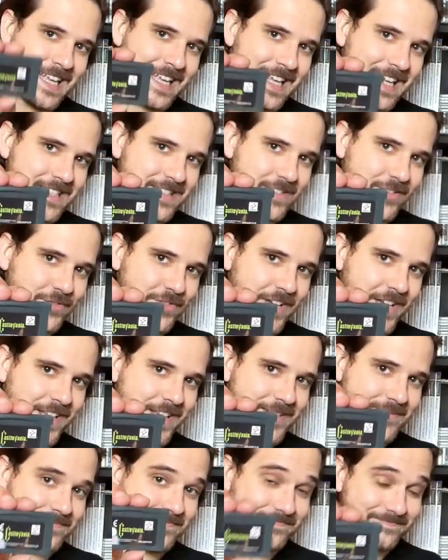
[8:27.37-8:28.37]

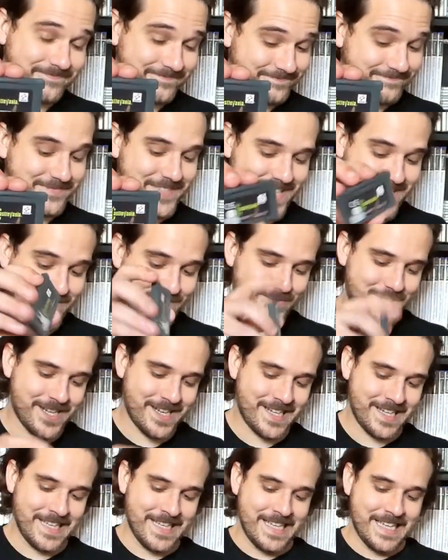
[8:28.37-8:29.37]
Castlevania, that is
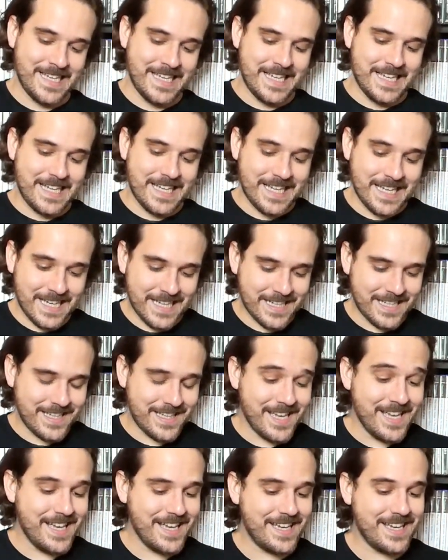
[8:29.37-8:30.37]
right, and
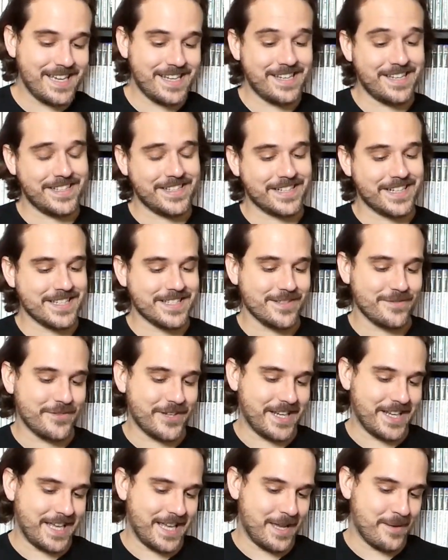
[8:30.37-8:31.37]
another
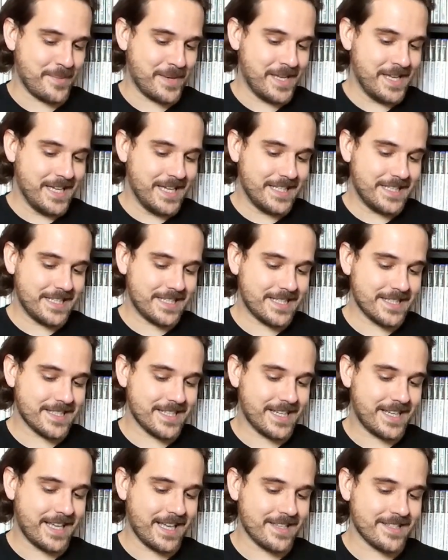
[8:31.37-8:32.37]
Castlevania game. This is
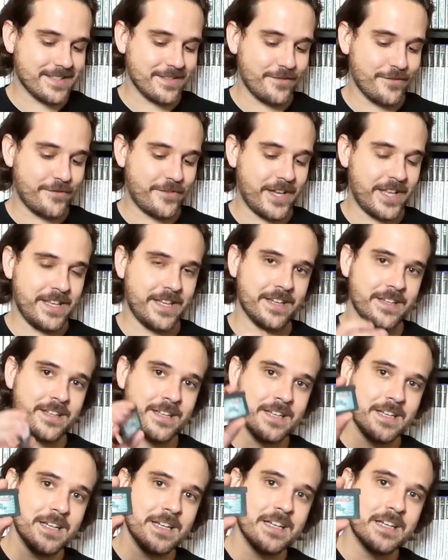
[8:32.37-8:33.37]
the Castlevania
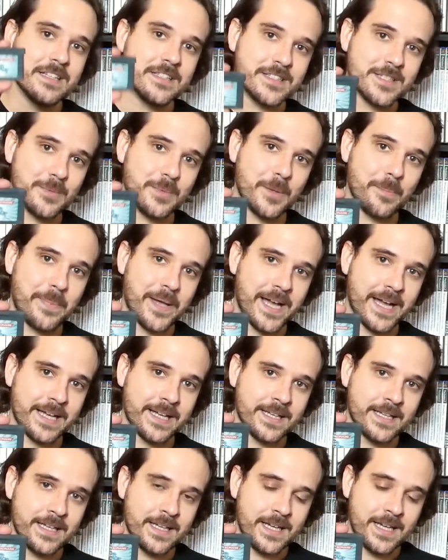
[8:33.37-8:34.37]
Double
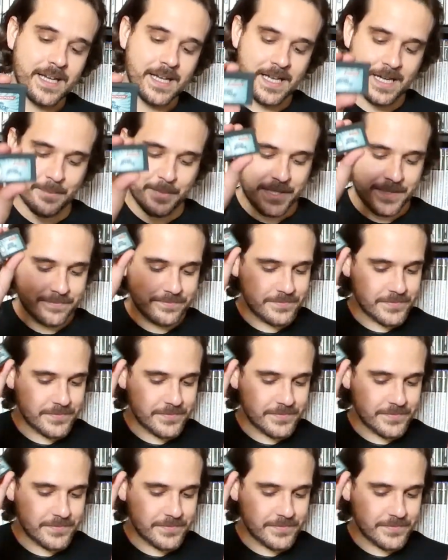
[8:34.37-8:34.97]
Pack. And I mean,